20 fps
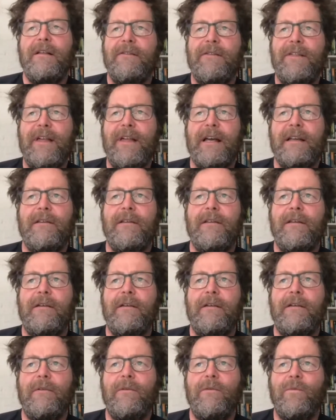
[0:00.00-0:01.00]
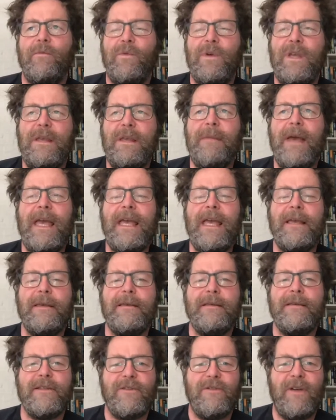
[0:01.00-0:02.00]
that we make
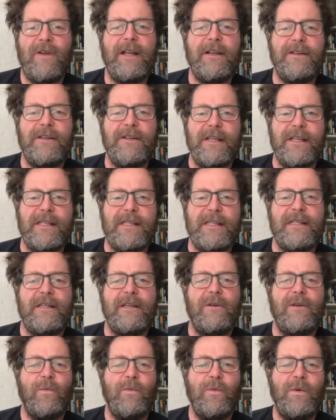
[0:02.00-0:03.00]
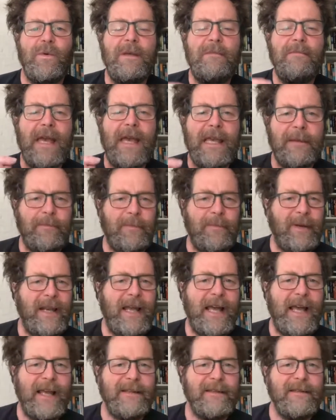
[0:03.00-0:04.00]
strategies, we make
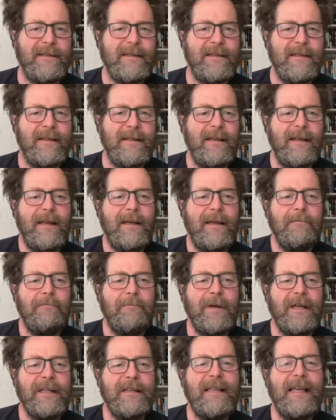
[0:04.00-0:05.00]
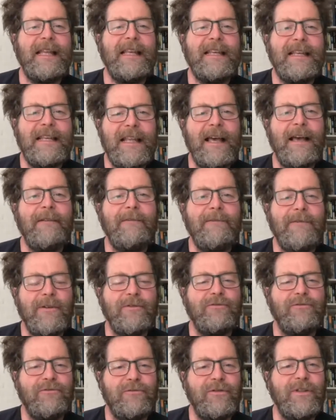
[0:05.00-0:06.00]
plans, but they
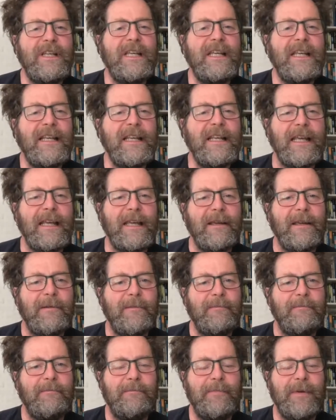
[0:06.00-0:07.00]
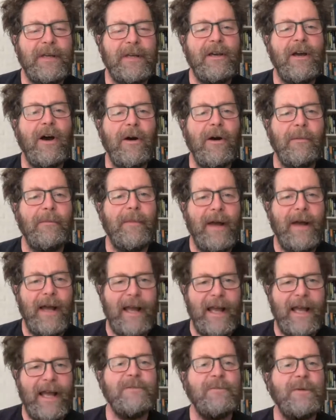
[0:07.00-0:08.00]
never really become
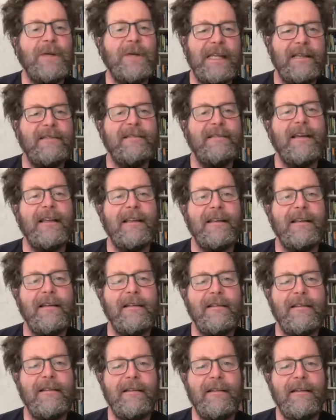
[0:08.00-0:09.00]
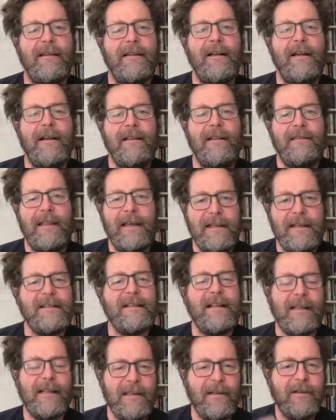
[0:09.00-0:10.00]
as we intended. That is
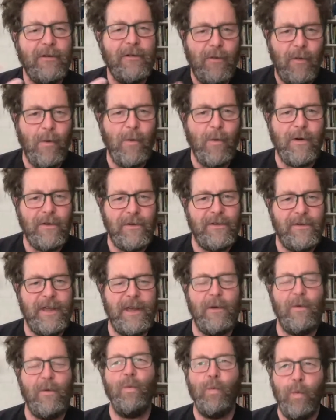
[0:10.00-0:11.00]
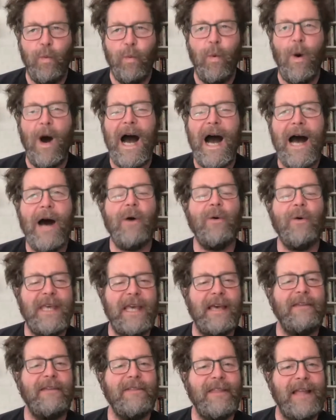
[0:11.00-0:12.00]
like the core thing. How
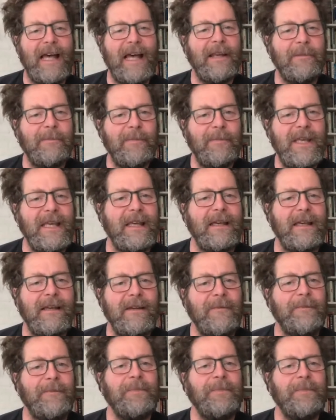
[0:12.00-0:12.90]
can that be?